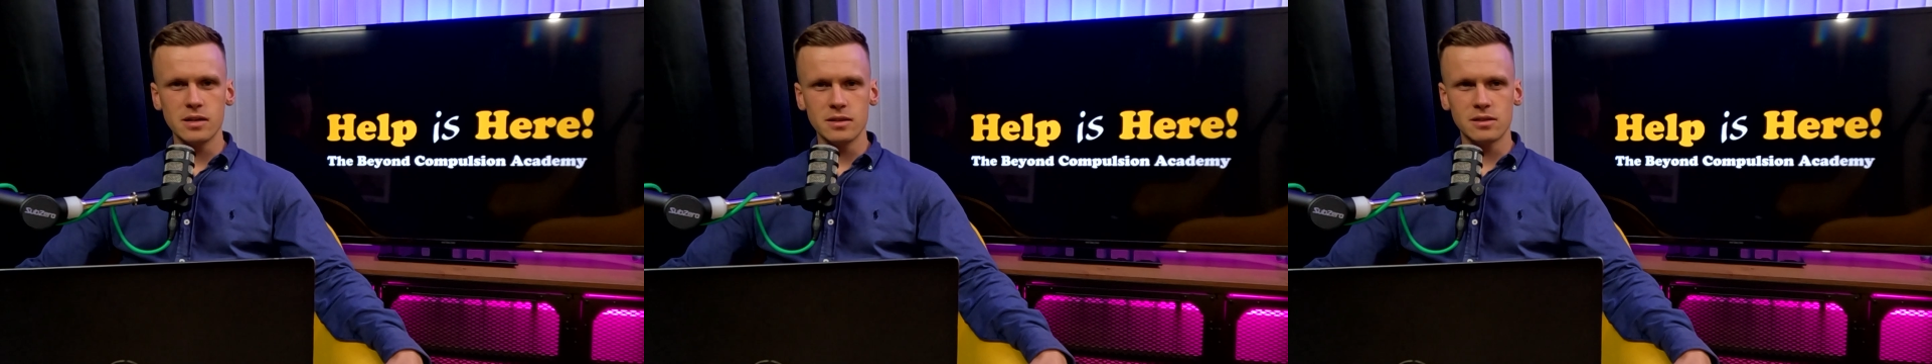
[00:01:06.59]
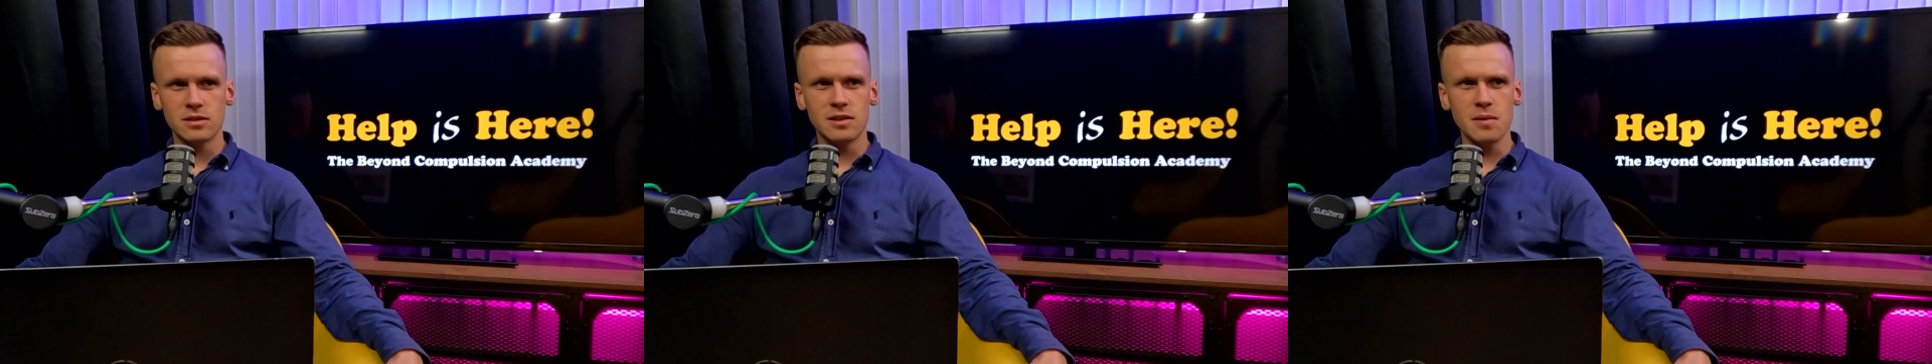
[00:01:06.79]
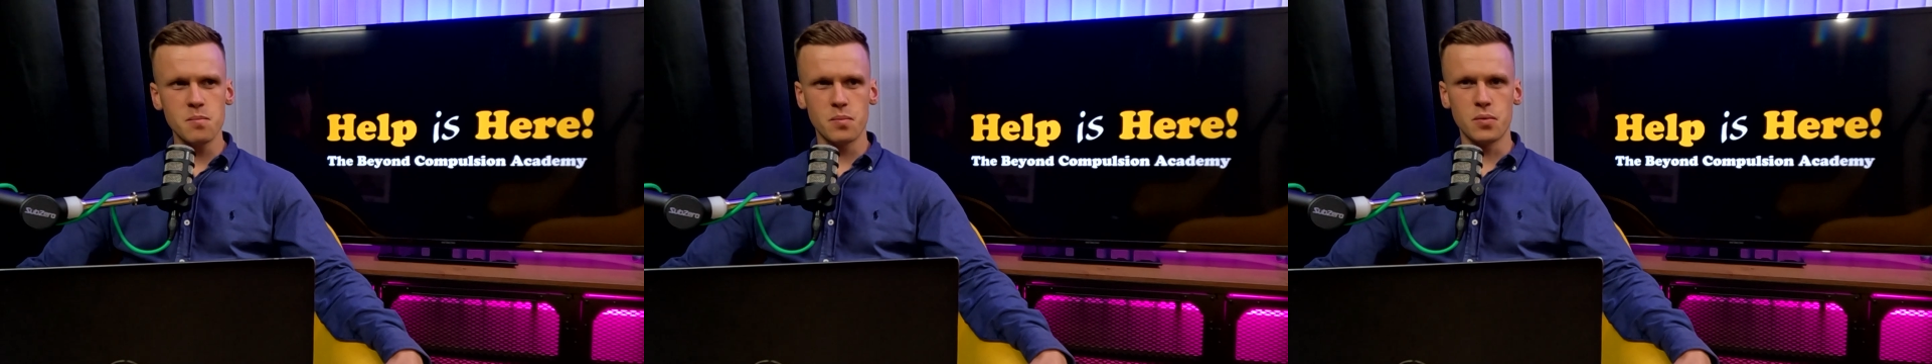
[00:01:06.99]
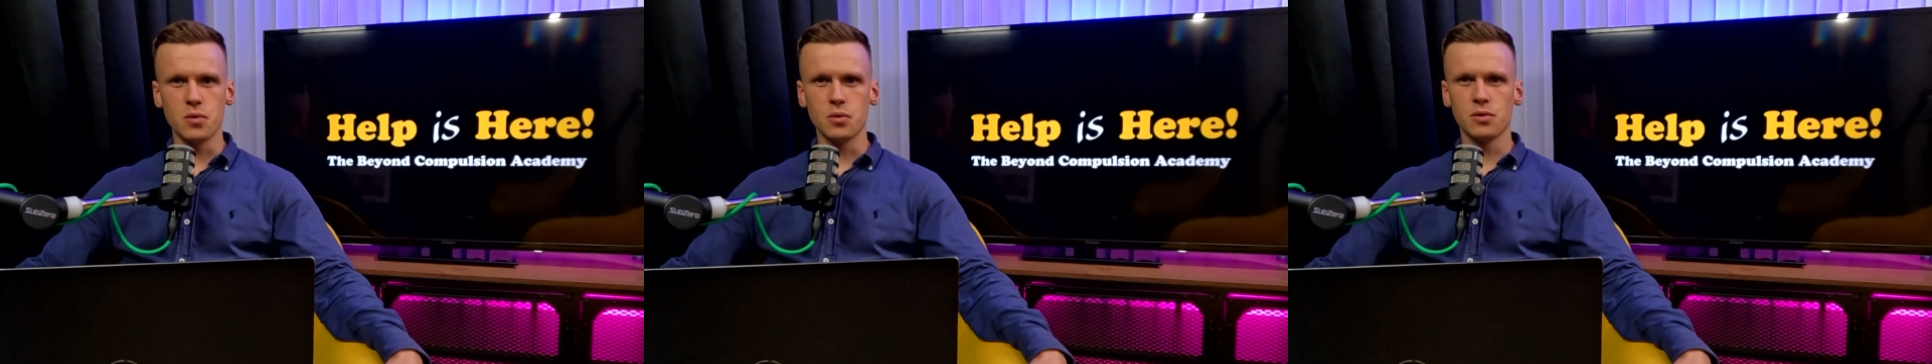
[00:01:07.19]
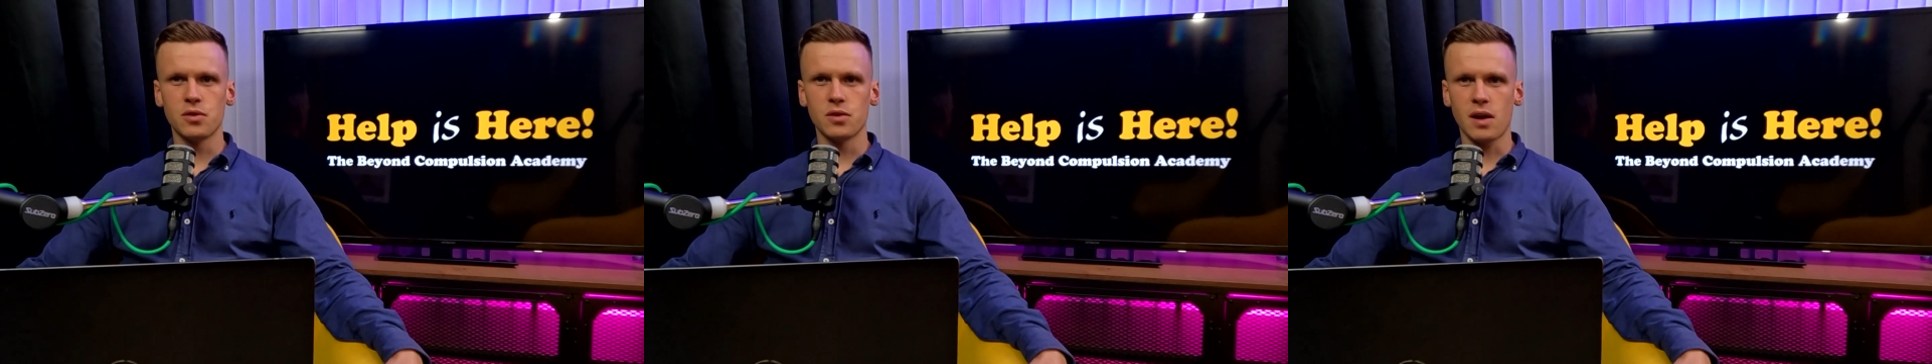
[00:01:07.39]
simple
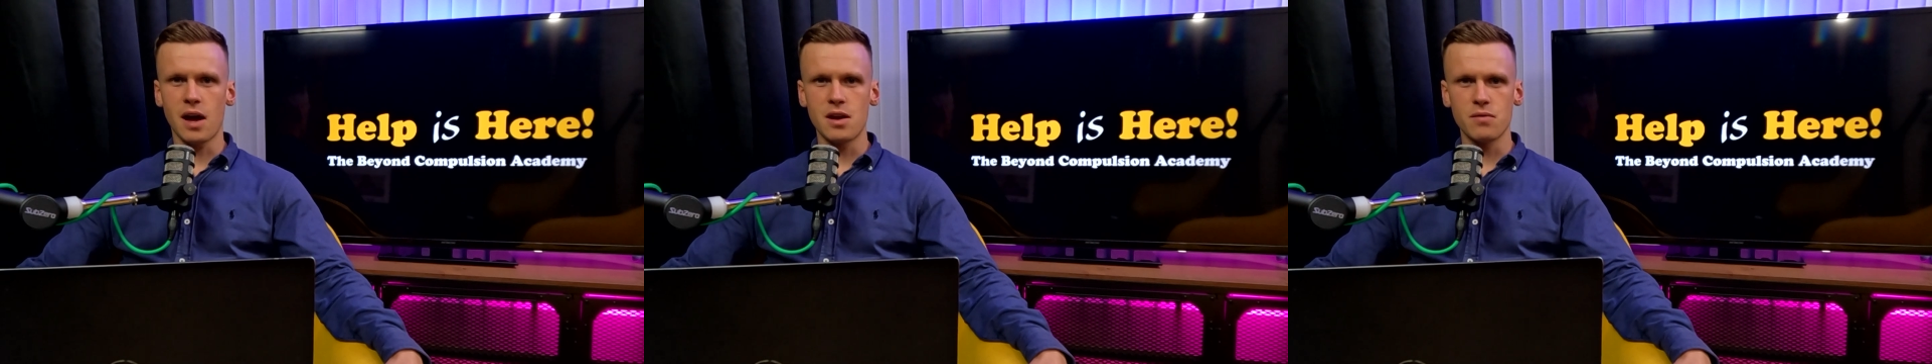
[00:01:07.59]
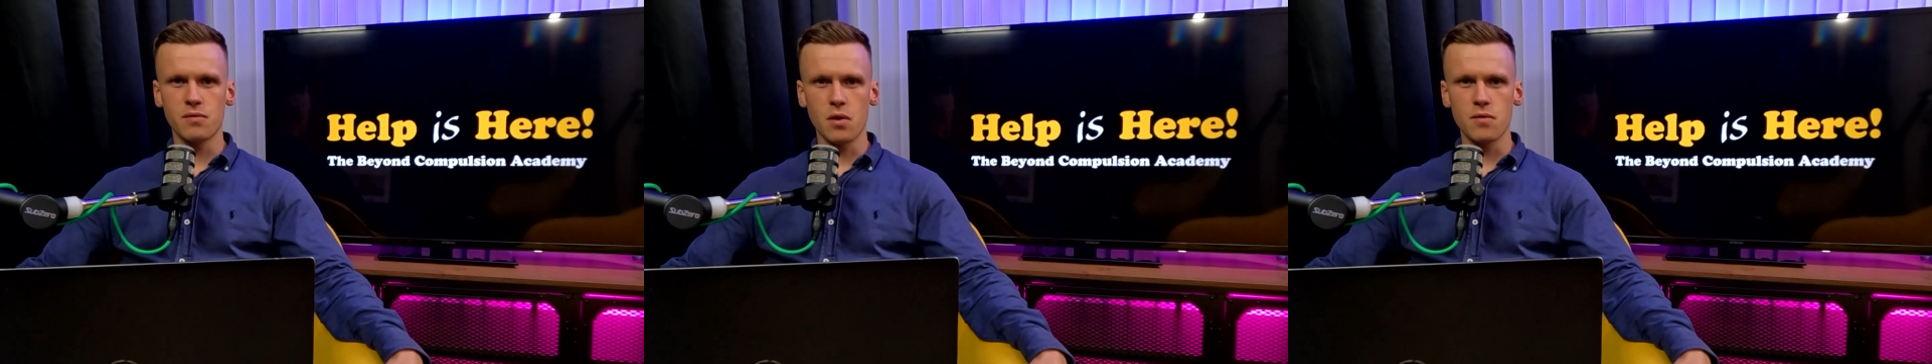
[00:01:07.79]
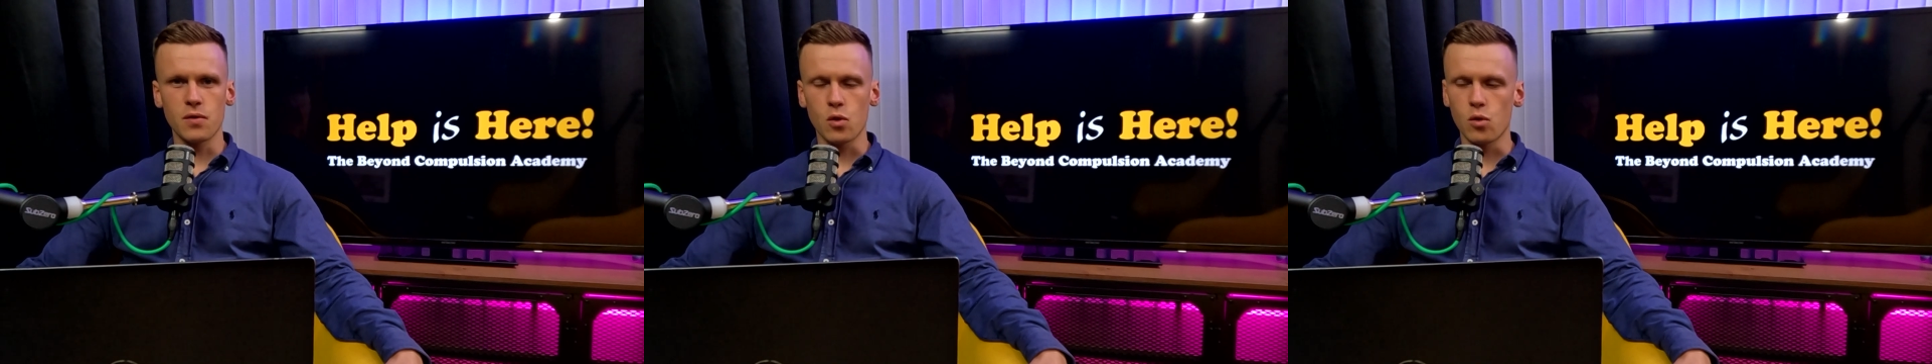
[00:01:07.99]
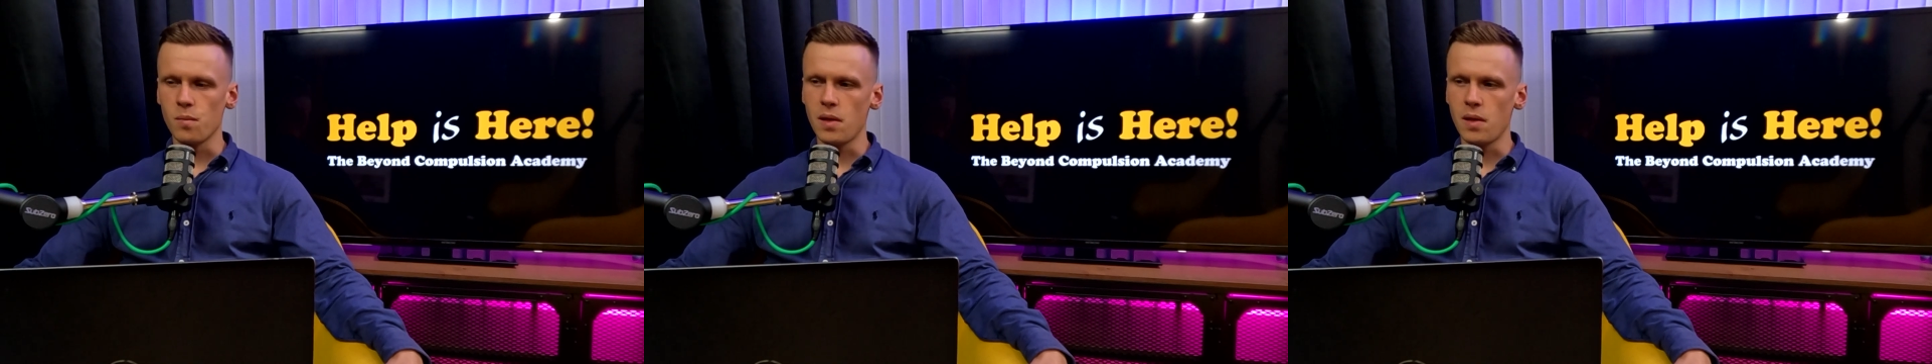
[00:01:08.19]
to kind of overcome